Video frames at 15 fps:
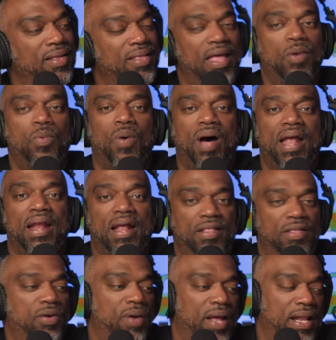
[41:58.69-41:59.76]
Like, why did I
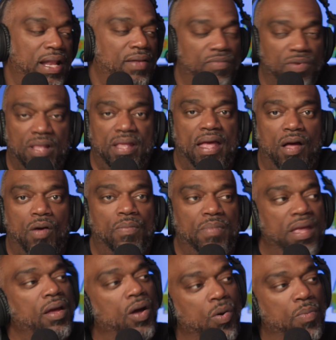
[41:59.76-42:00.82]
do it? And it really helped
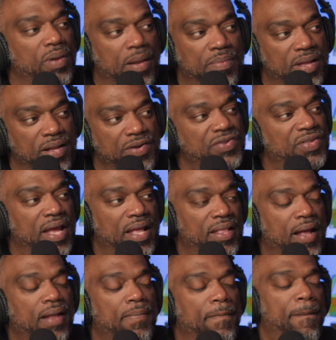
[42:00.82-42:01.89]
me open up to understand
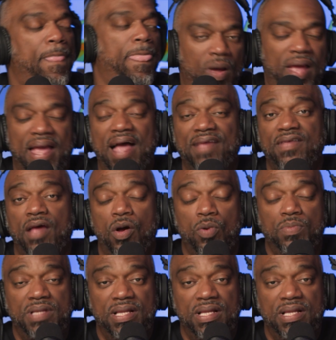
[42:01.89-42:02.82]
that. Well, hey guys, I hope